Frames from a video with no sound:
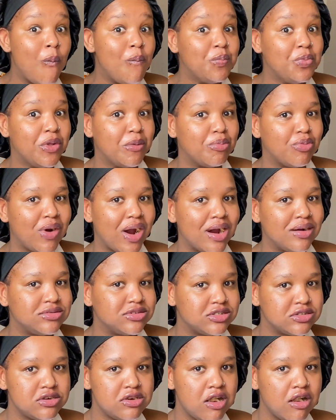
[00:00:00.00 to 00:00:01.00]
the bride
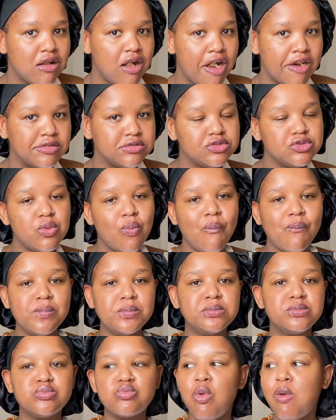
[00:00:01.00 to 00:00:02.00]
was here, guys.
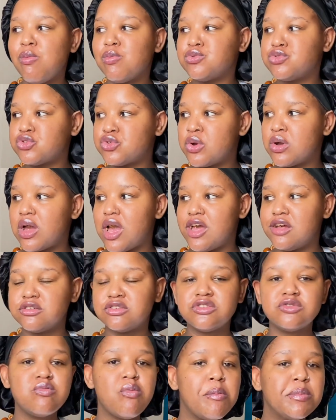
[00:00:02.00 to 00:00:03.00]
So, guys,
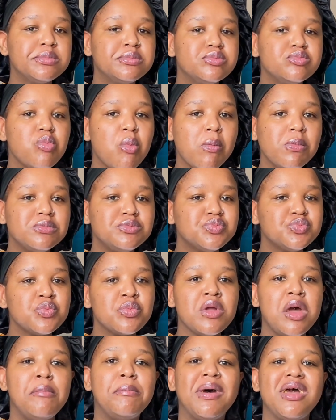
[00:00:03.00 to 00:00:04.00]

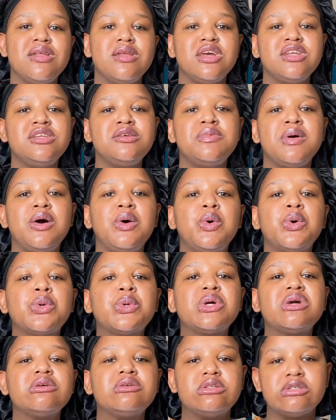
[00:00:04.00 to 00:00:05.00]
banyadi ba
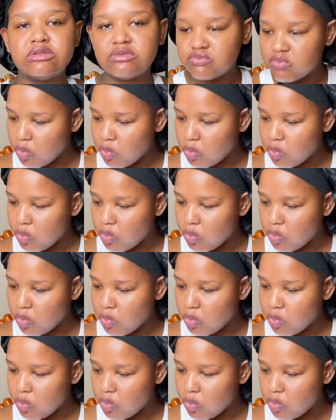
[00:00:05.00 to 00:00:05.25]
horogile.